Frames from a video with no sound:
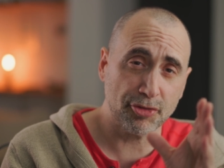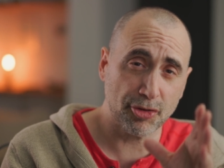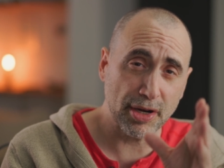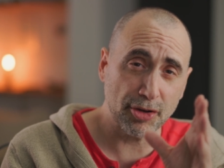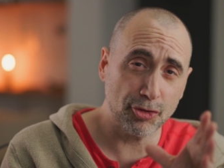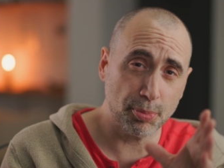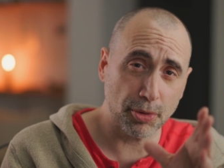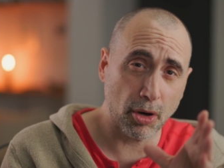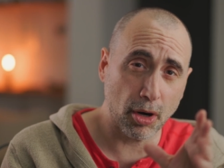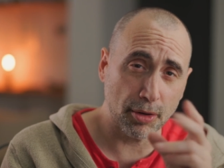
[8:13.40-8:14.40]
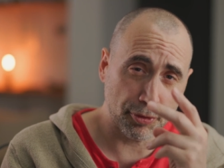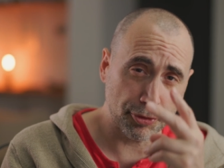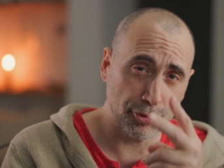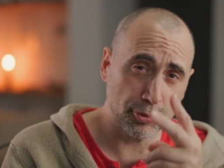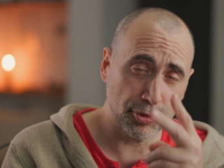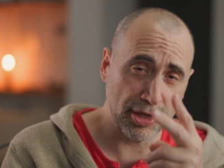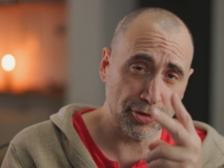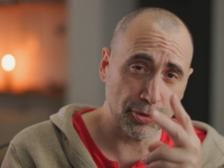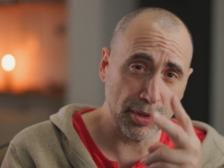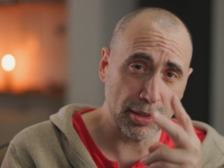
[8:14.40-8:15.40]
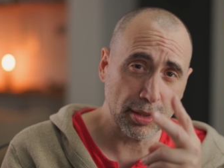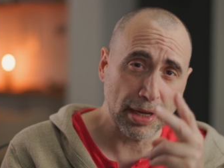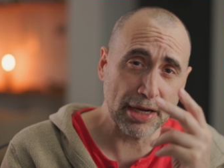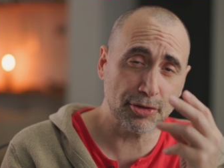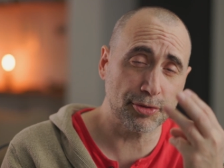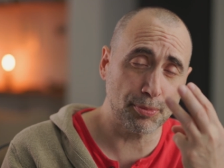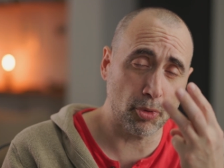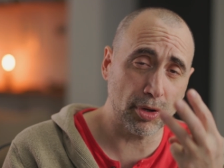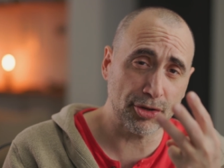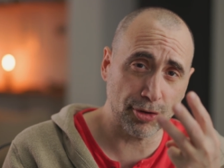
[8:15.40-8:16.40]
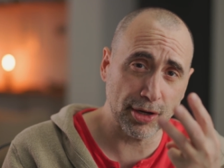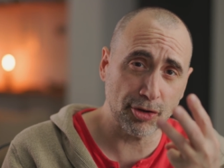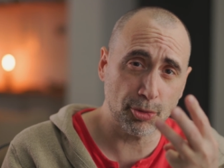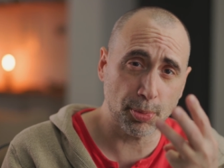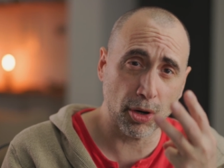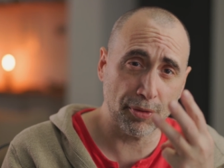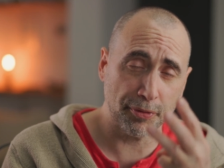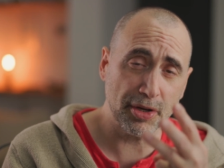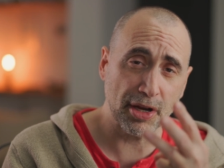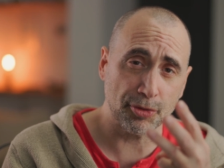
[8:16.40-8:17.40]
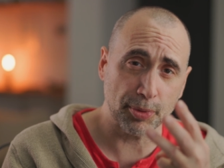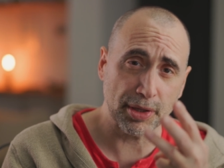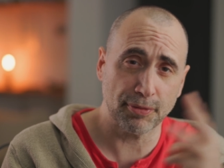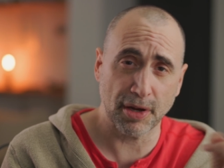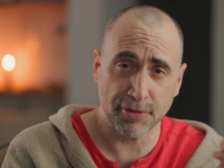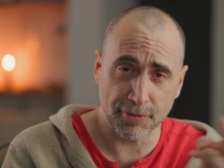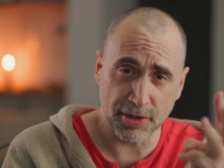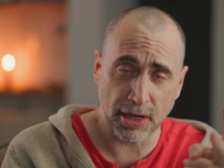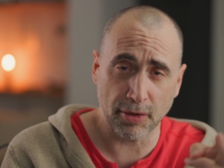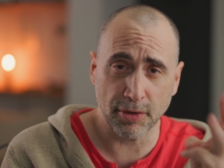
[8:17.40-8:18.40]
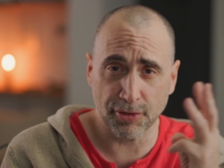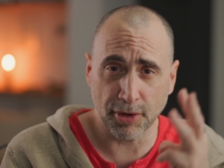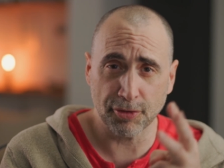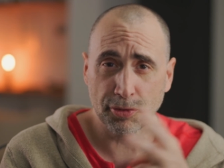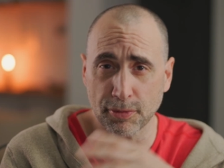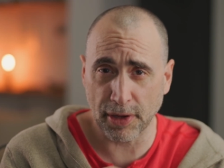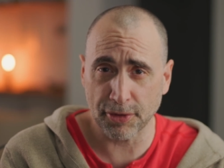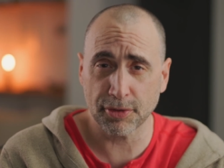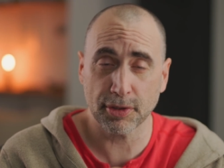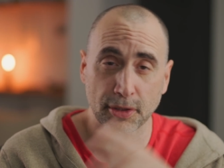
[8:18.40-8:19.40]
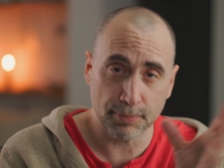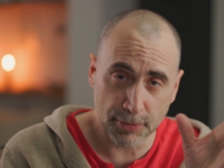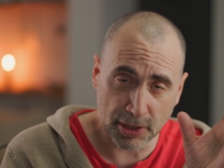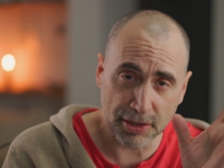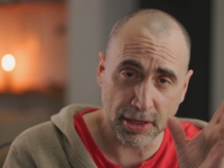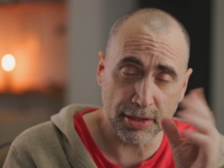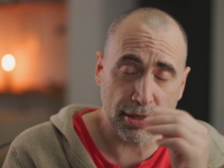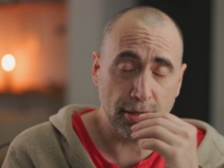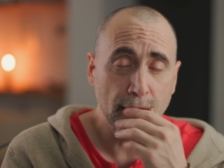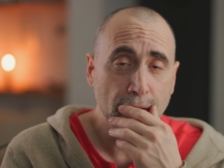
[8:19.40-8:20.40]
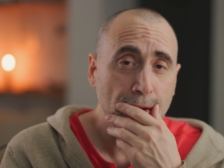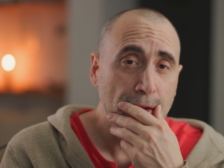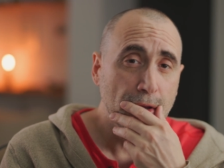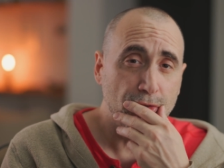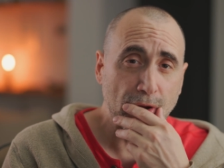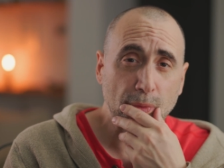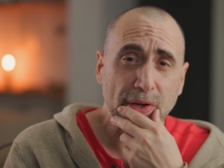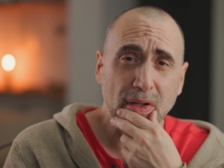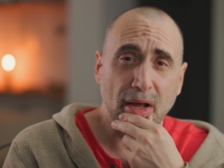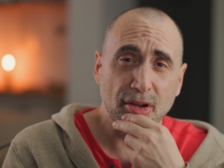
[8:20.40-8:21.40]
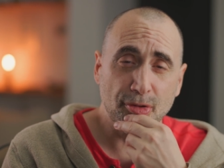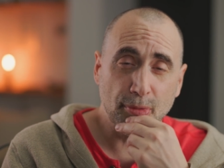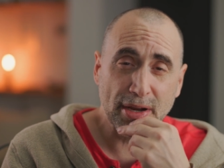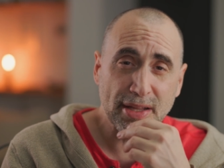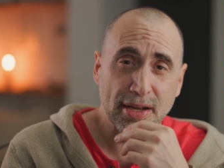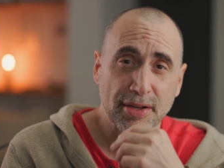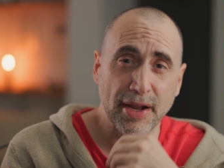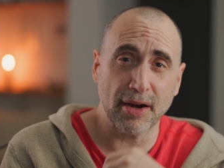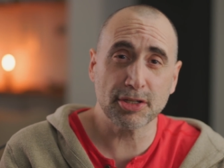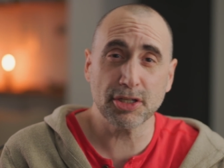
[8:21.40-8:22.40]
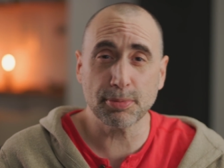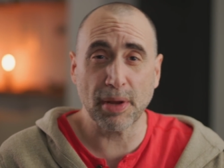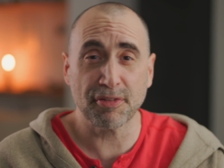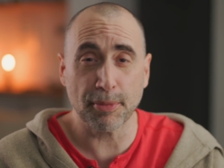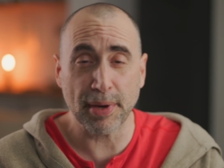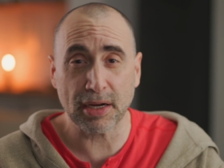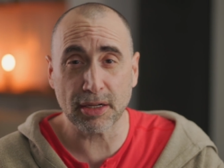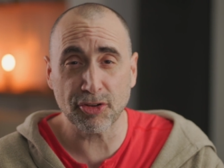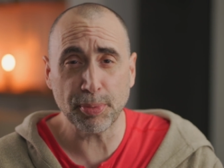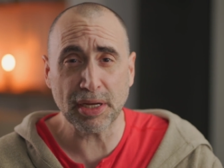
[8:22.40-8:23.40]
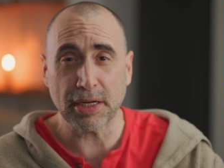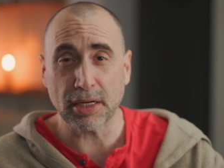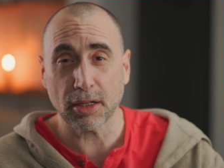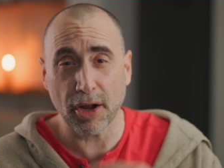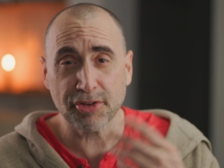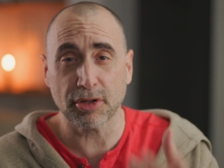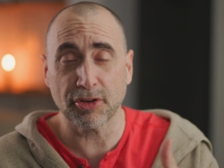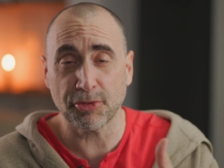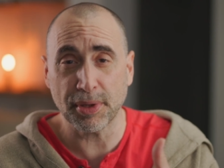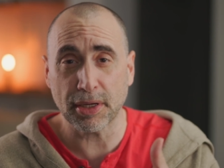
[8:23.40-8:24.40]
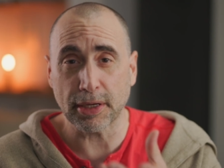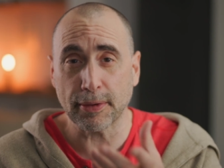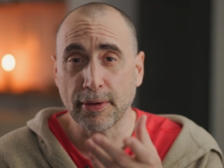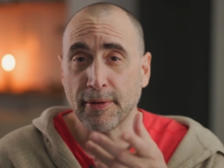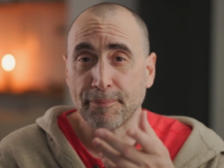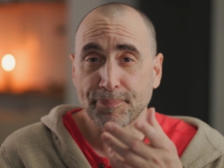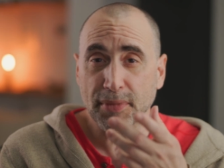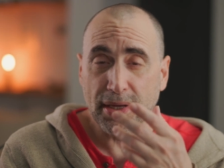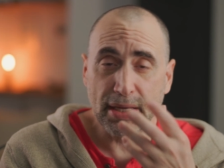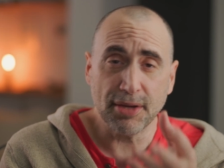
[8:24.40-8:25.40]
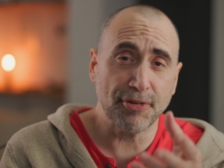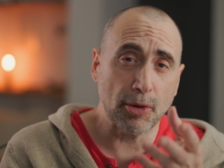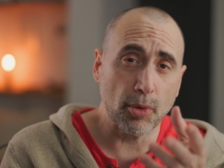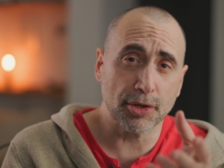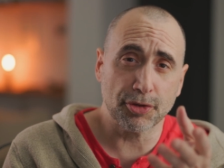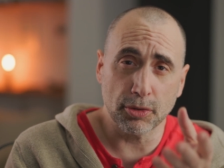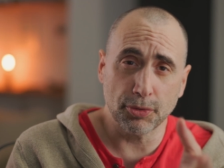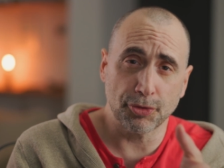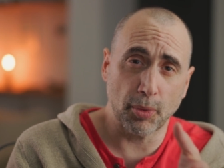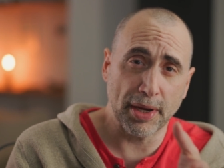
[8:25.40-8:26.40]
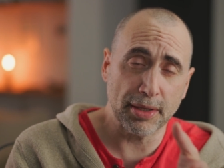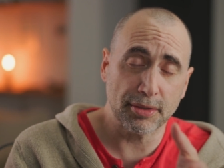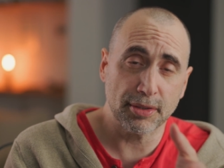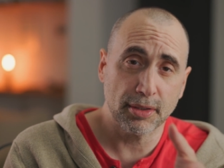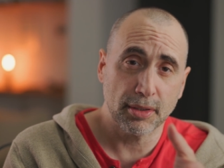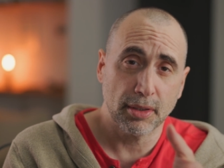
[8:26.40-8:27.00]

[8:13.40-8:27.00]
of training super hard for two days a week. Actually, it's more like training super hard three days a week. 550 calories that's 2,000, you know, you get the idea. So I realized right then and there, just mathematically speaking, logically speaking, if I wanted to lose weight,